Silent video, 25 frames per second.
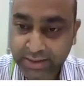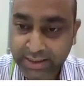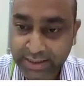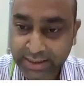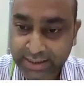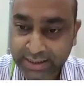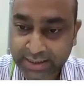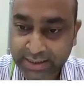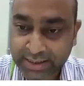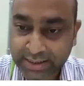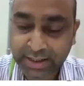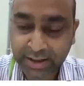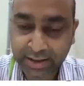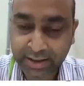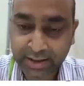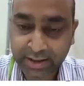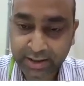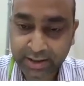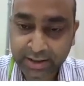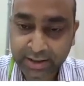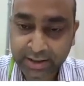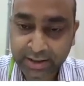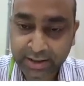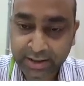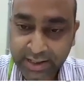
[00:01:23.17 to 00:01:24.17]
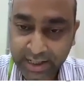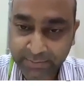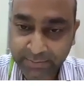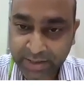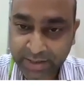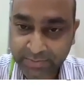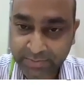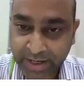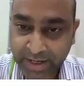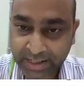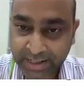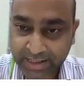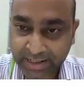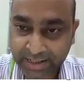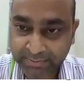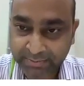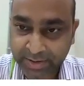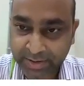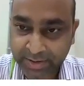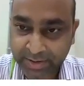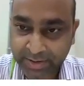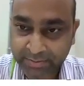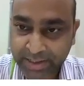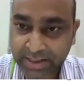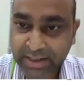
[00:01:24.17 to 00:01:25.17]
in lipid bilayer
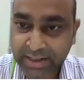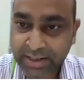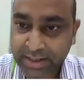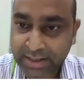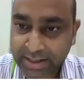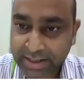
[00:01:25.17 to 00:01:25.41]
membrane,